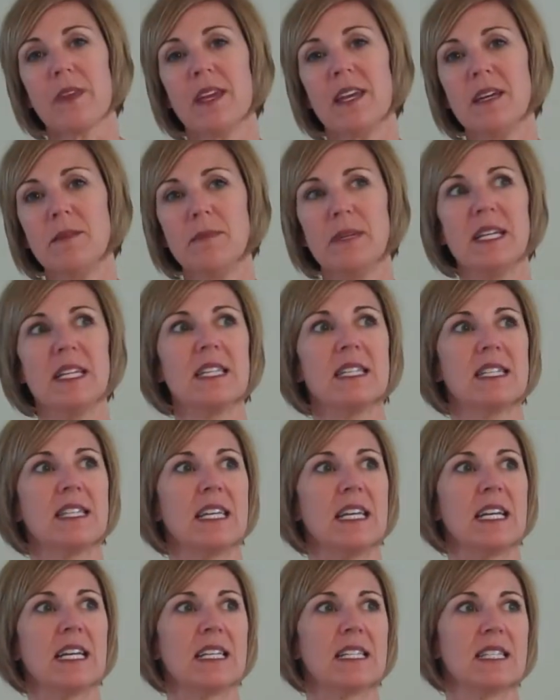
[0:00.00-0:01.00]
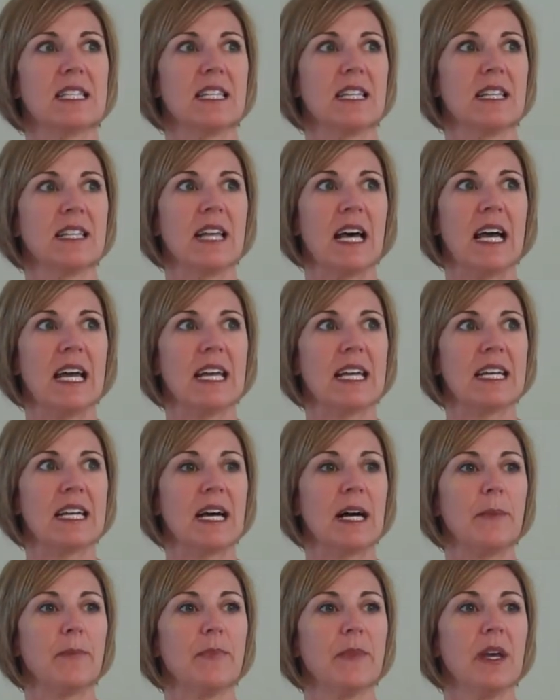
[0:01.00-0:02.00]
It means things like
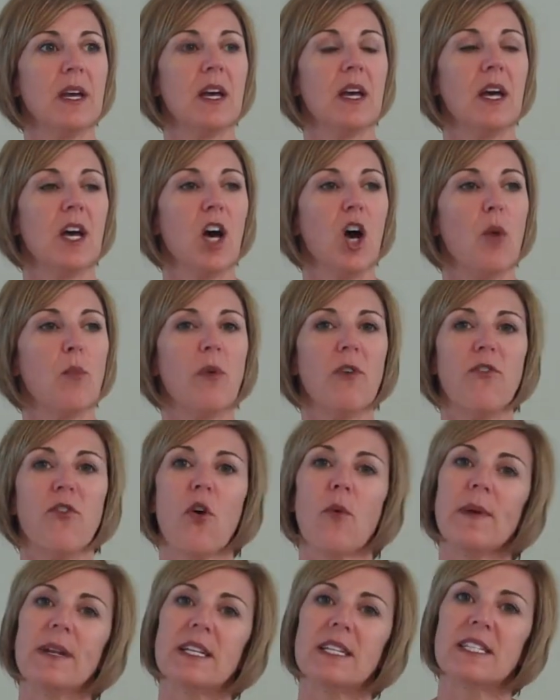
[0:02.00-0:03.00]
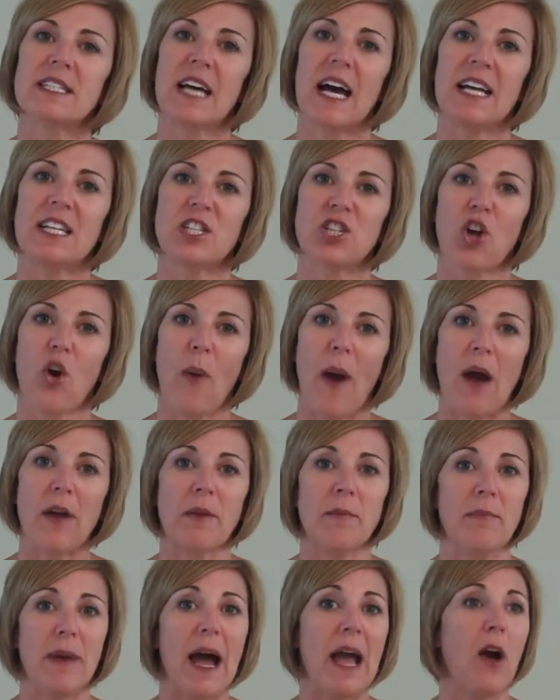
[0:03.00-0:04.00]
before we decide to go out
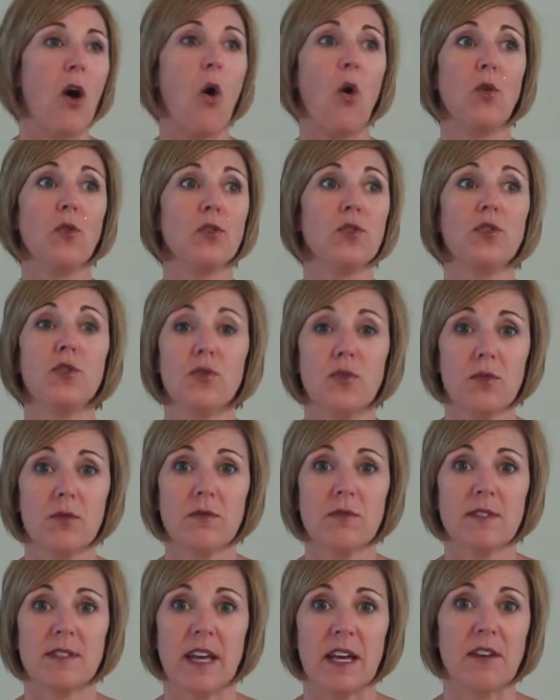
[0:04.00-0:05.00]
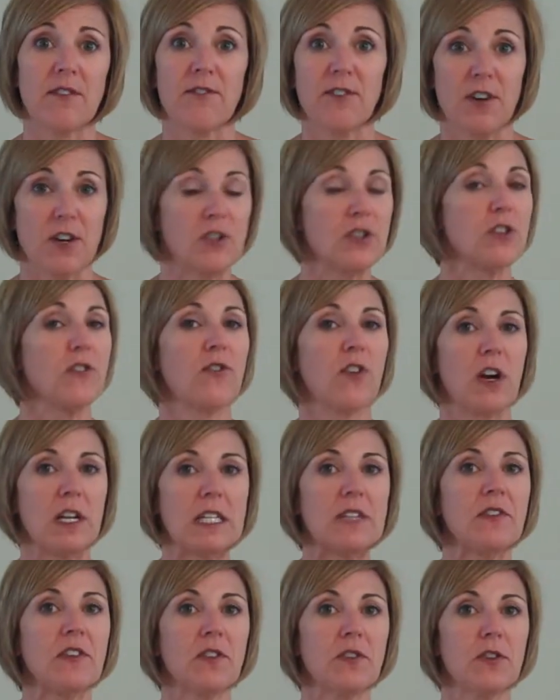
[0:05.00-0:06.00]
and buy a whole new set of furniture for our
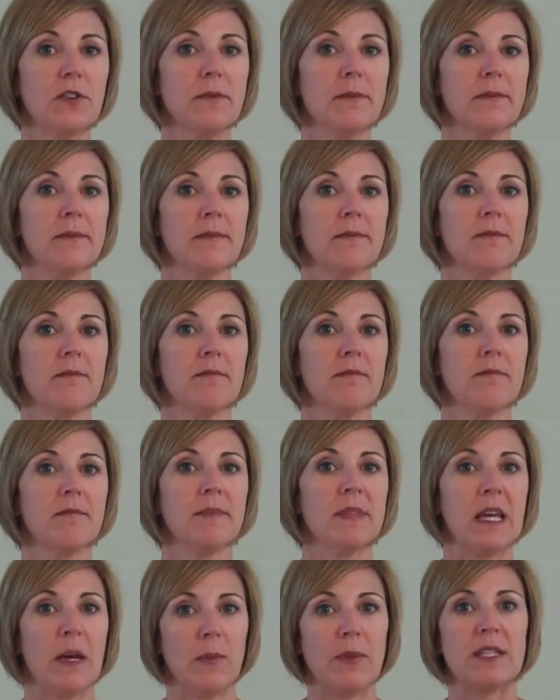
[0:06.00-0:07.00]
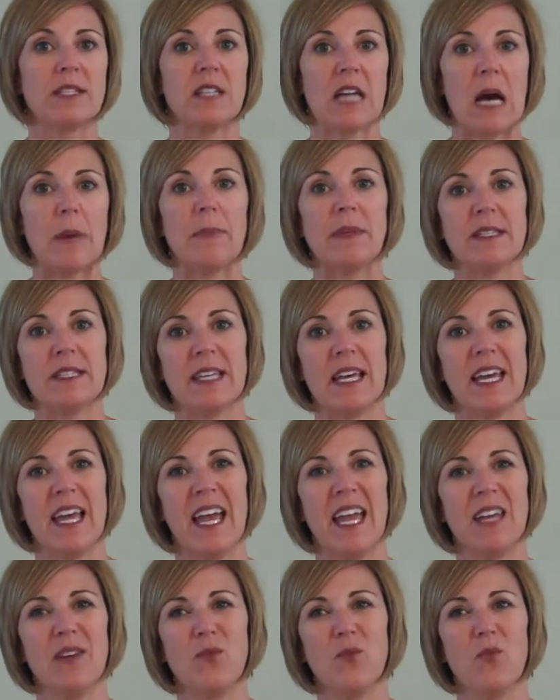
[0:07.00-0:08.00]
living room, that we stop and say,
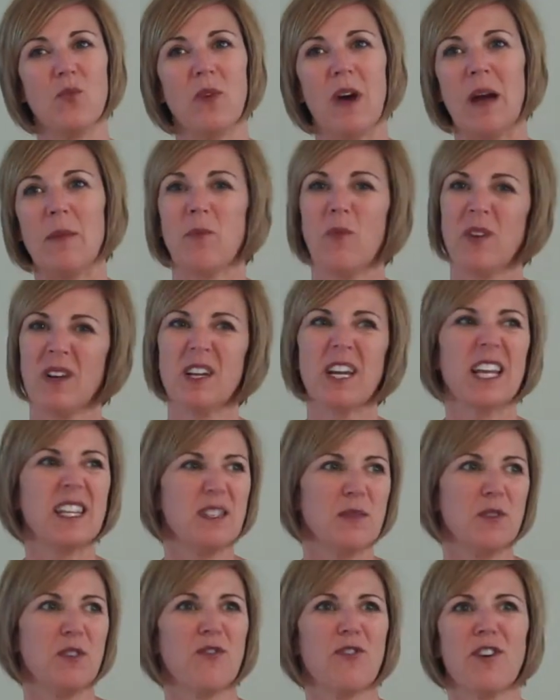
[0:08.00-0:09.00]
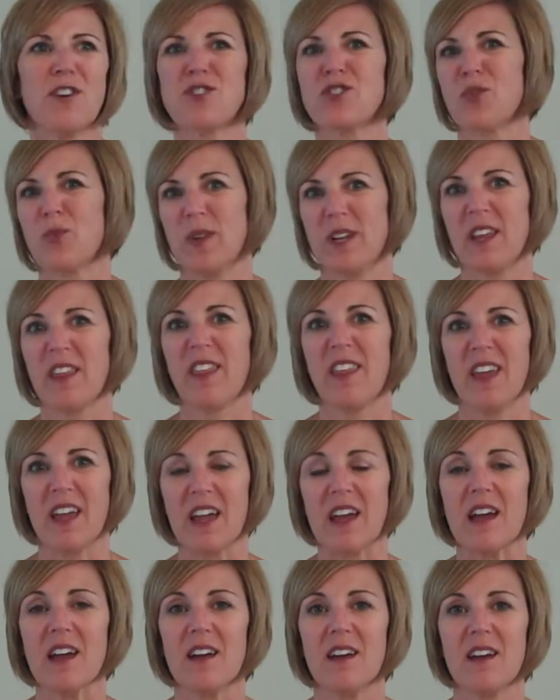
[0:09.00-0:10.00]
hey, I want to get some new furniture. What do you
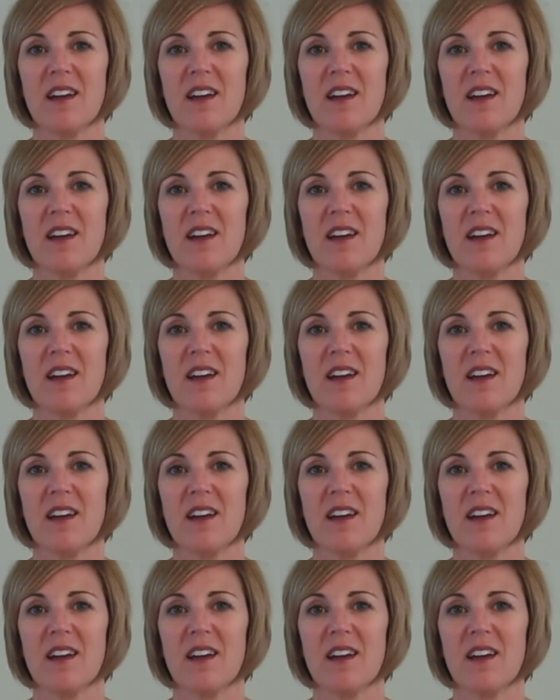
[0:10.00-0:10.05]
think?